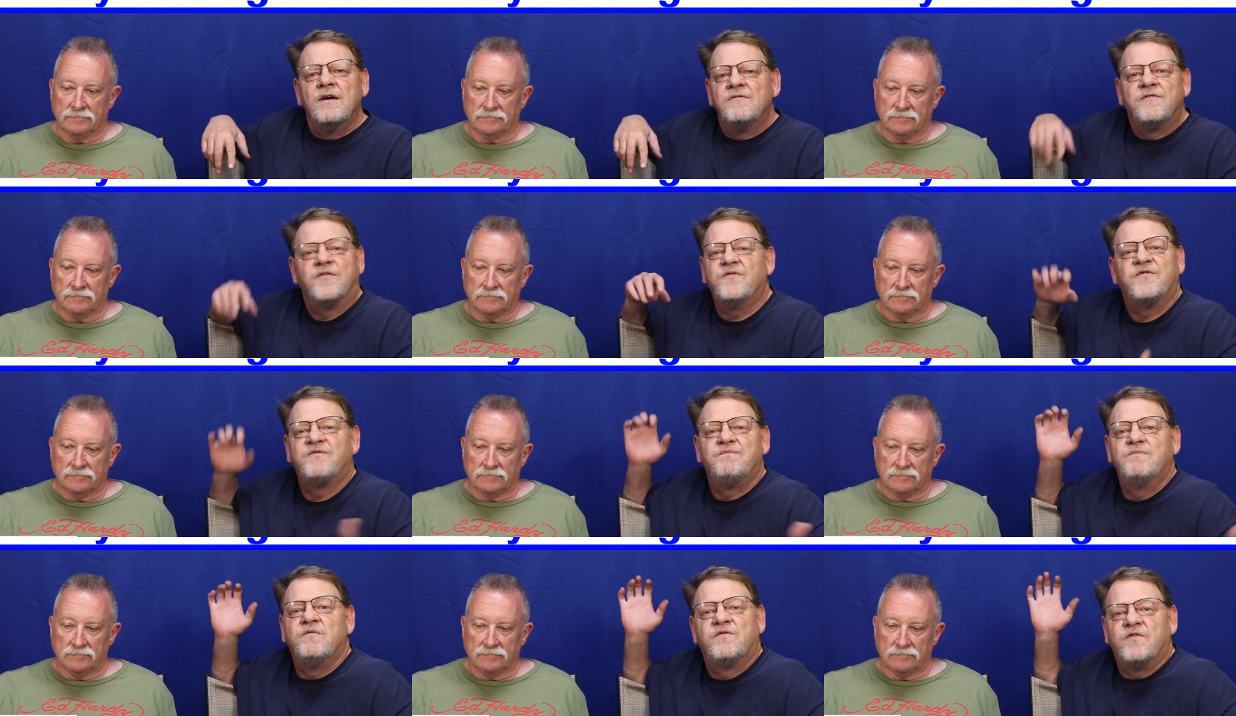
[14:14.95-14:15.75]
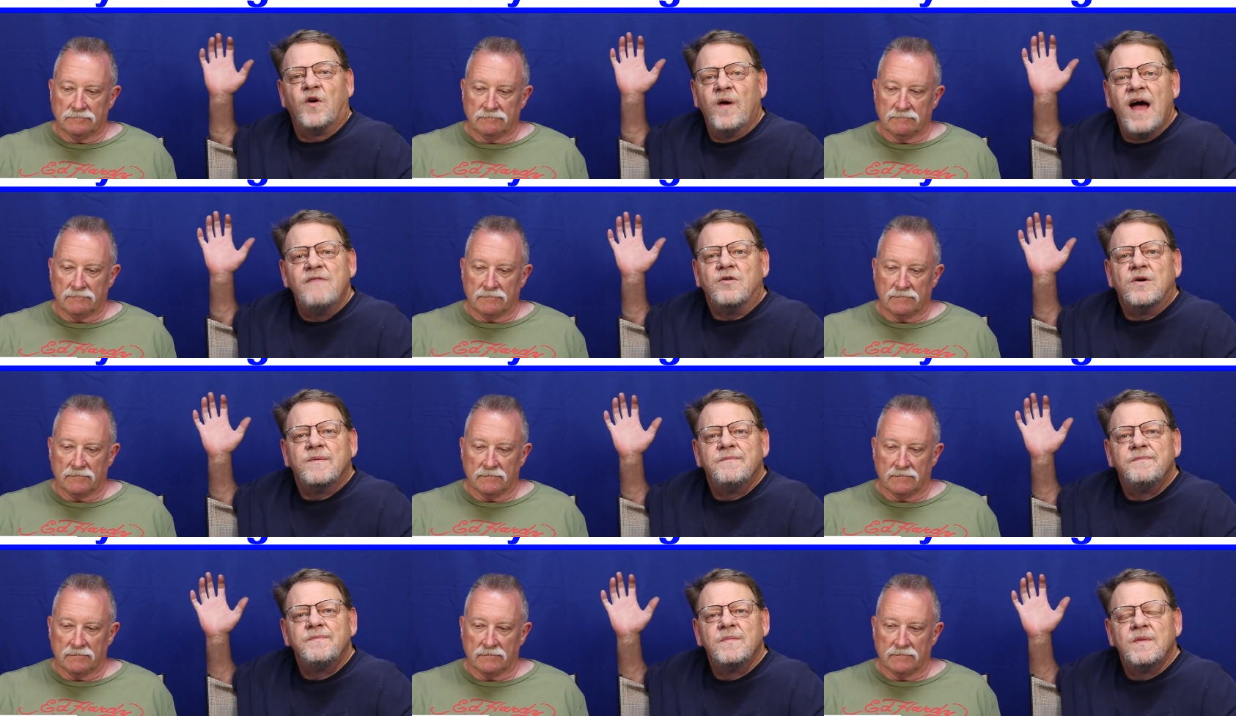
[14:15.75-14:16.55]

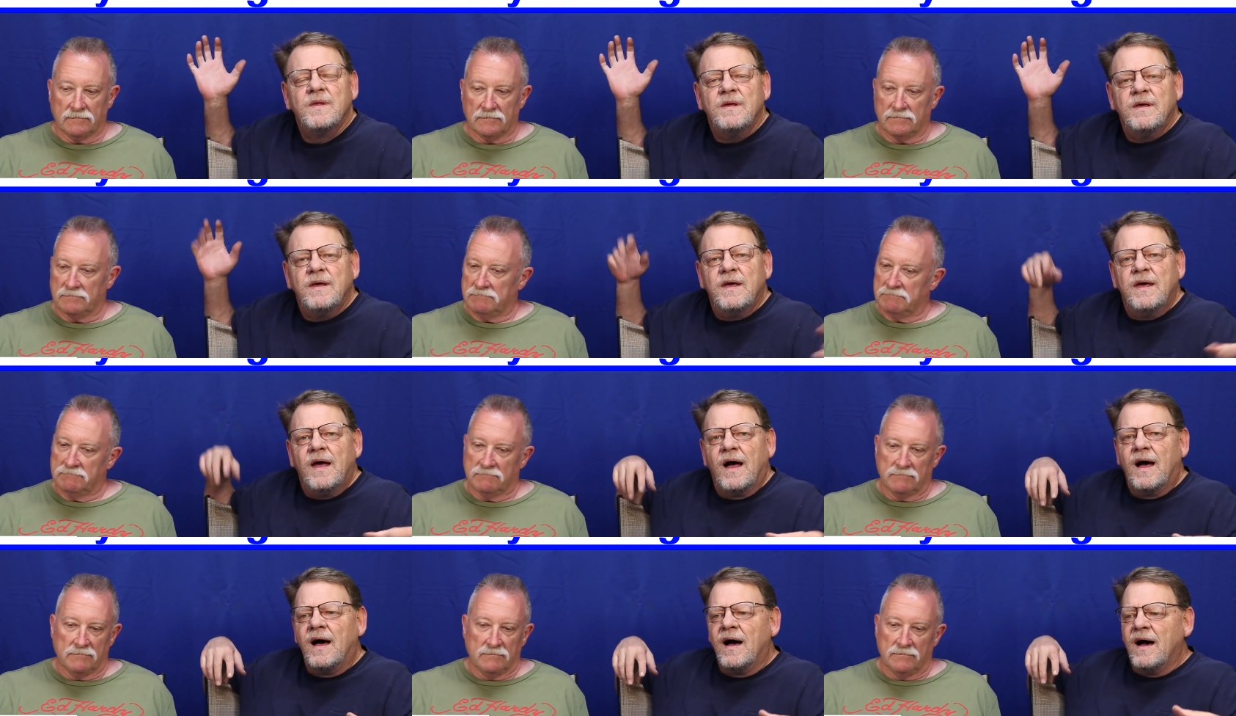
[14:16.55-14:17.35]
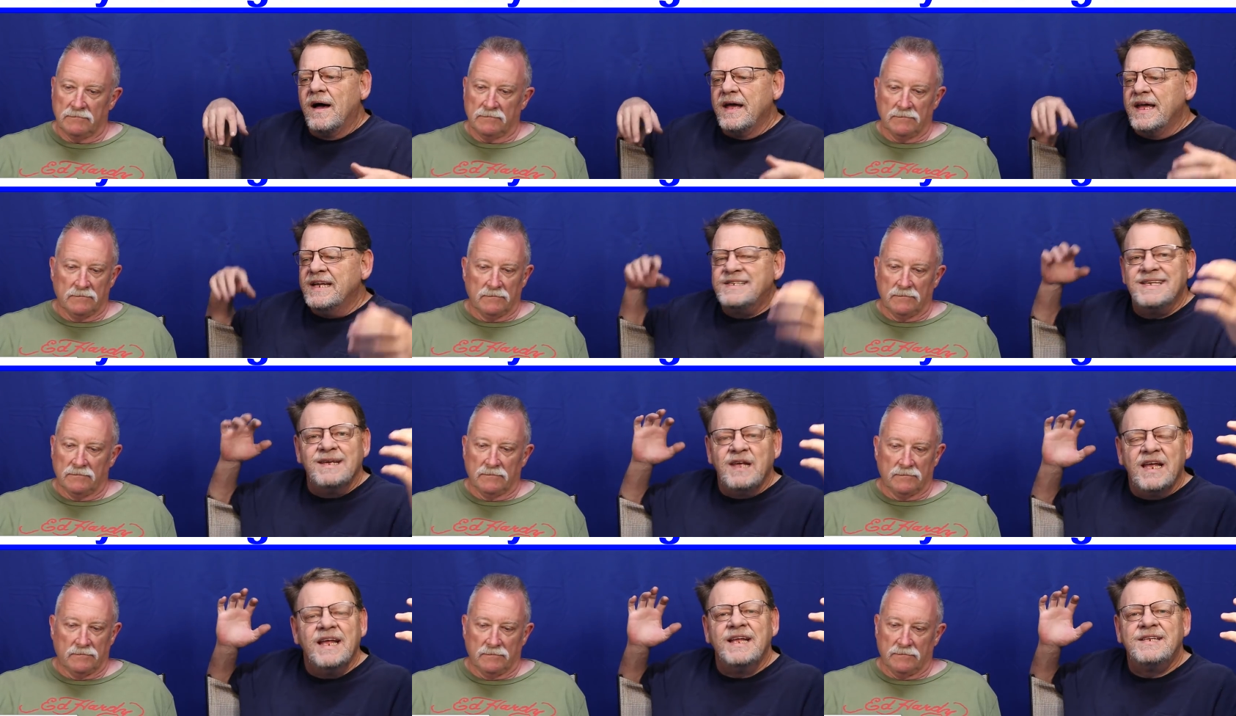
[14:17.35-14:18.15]
Speaker 1: forever. It's
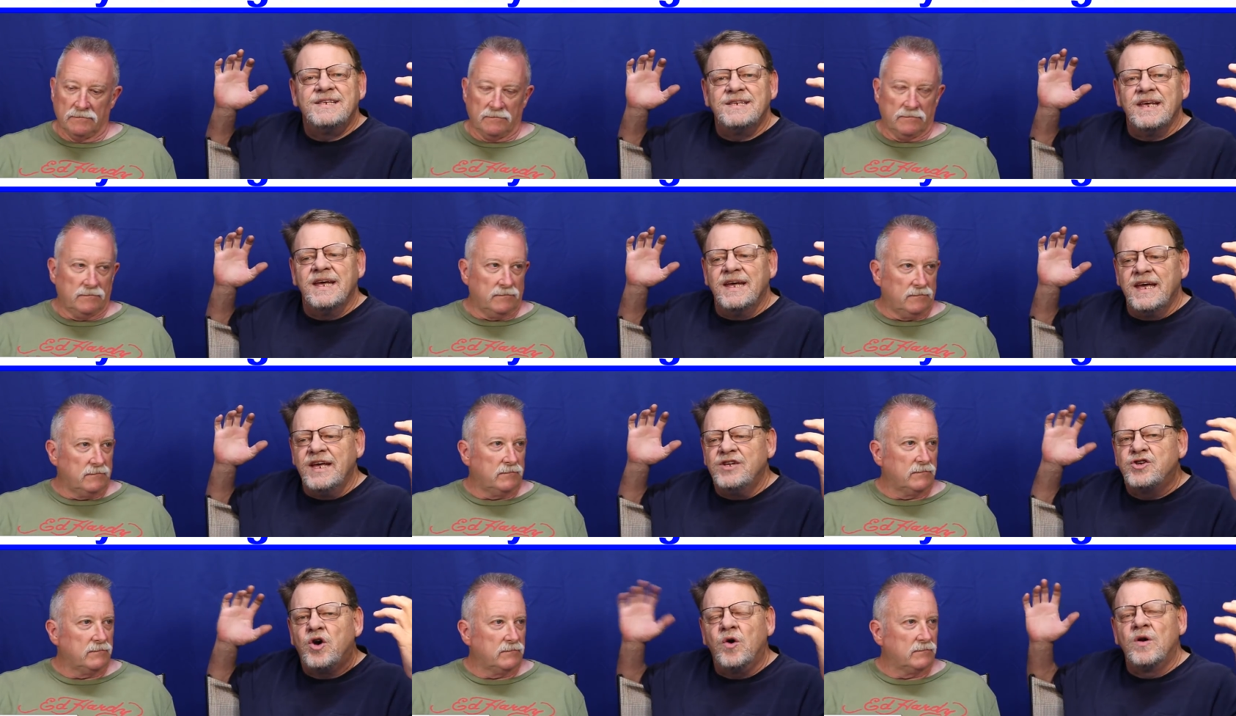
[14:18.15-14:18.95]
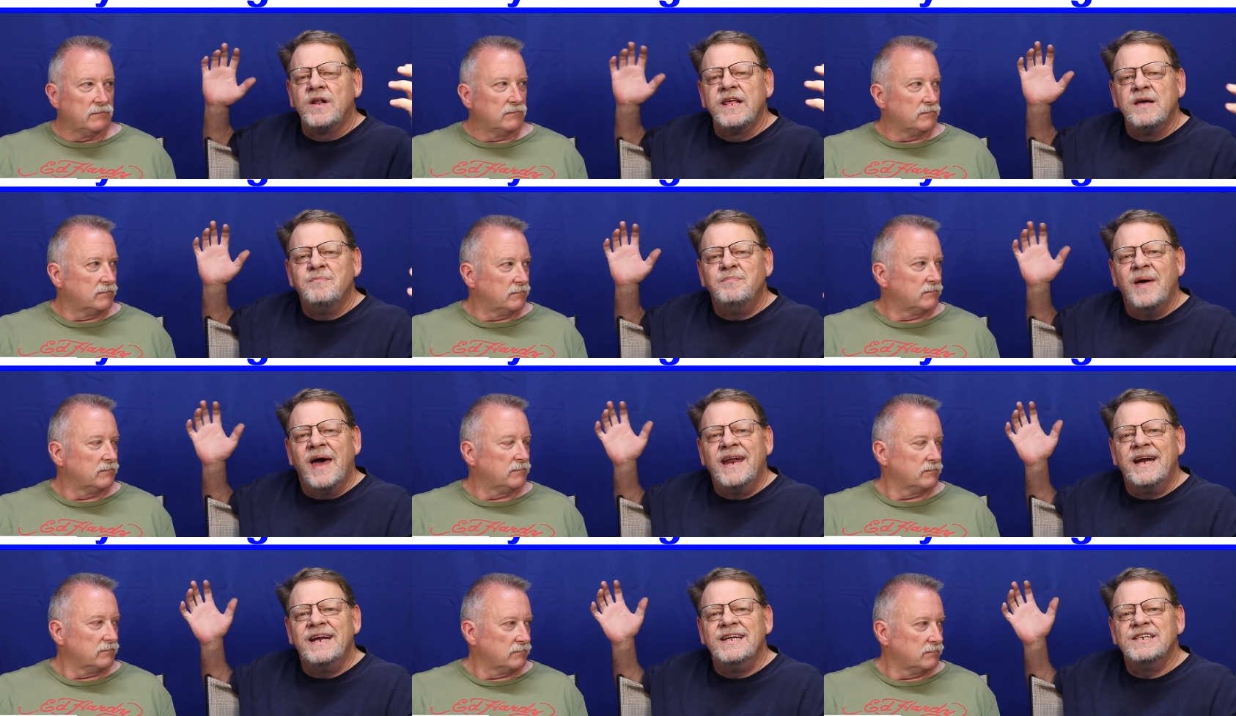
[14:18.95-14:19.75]
eternally
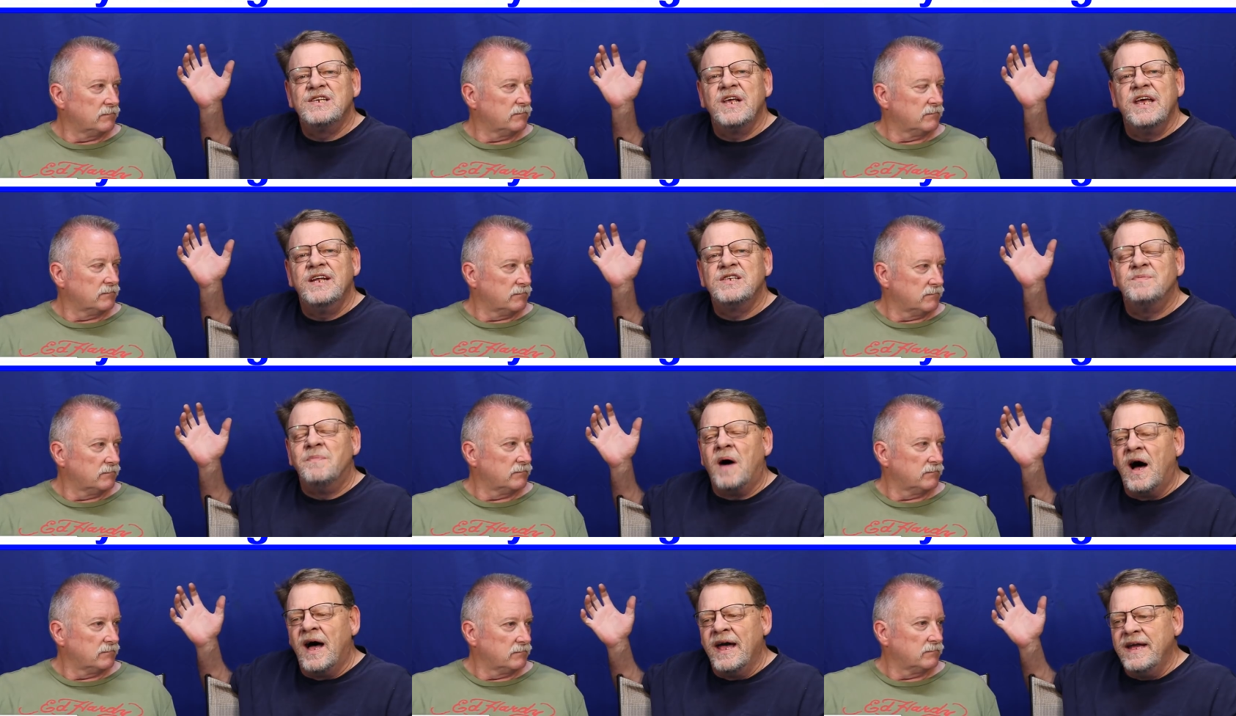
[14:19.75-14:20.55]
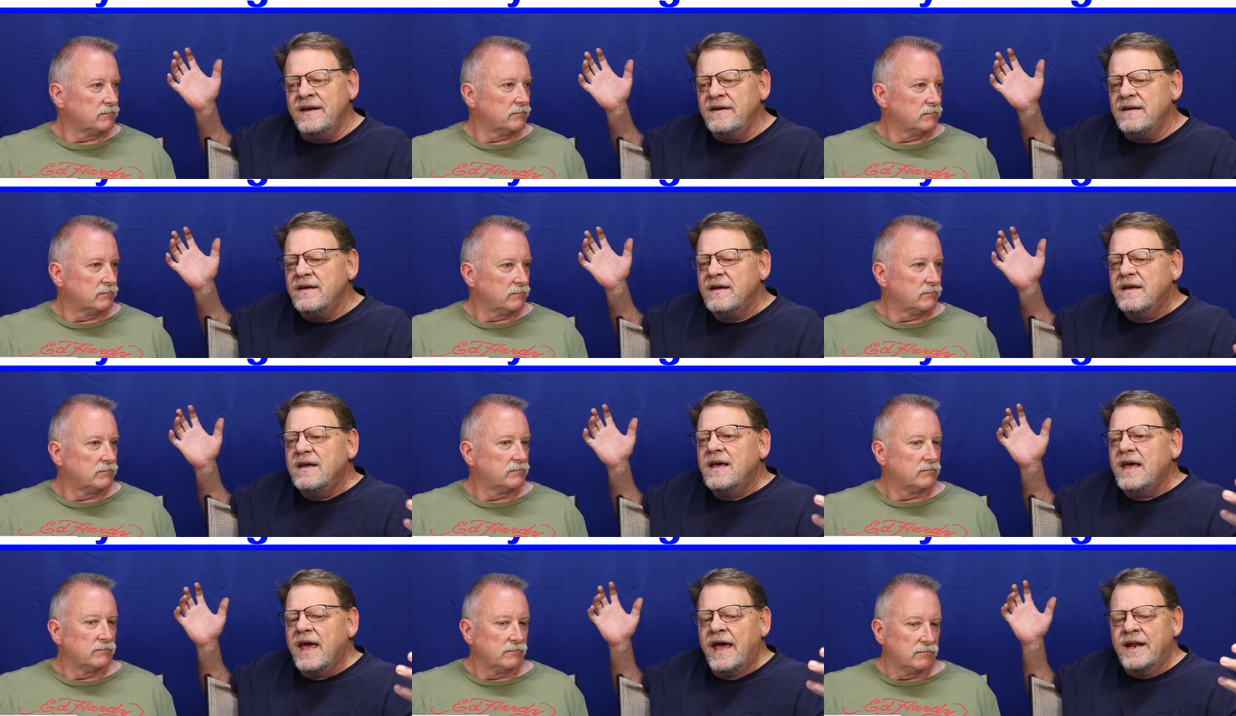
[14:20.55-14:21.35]
embedded in his mind,
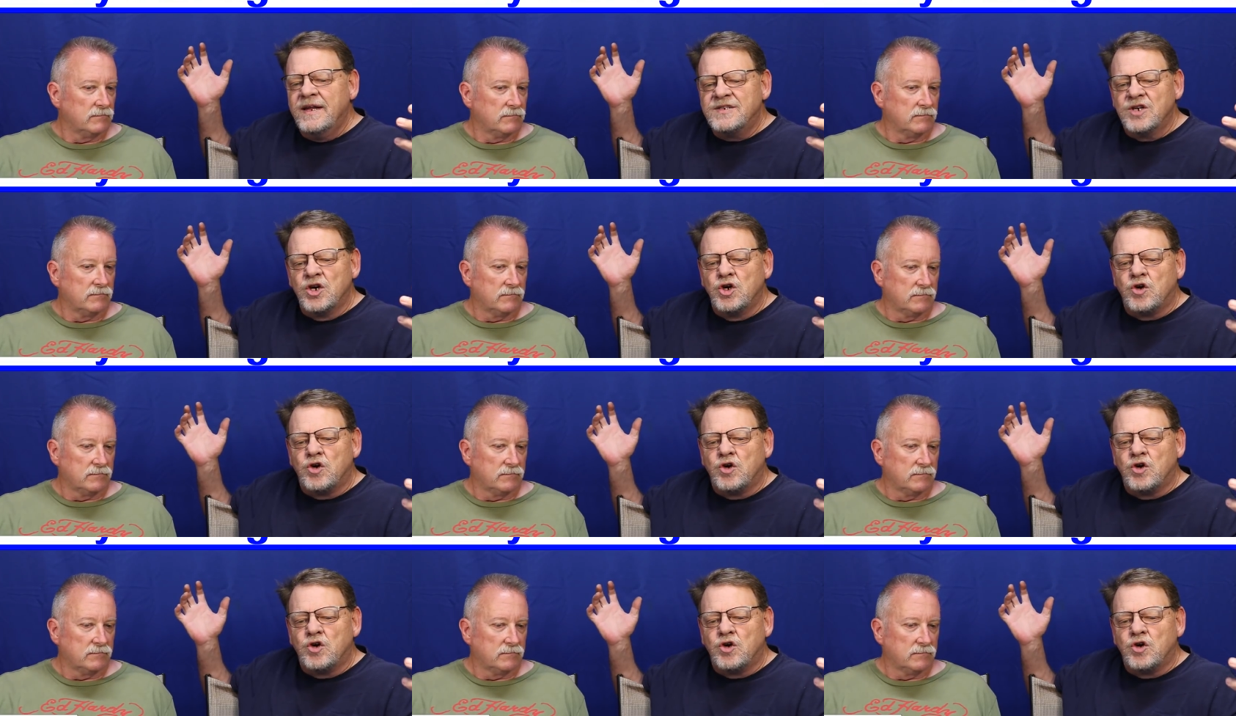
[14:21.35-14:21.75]
and it's a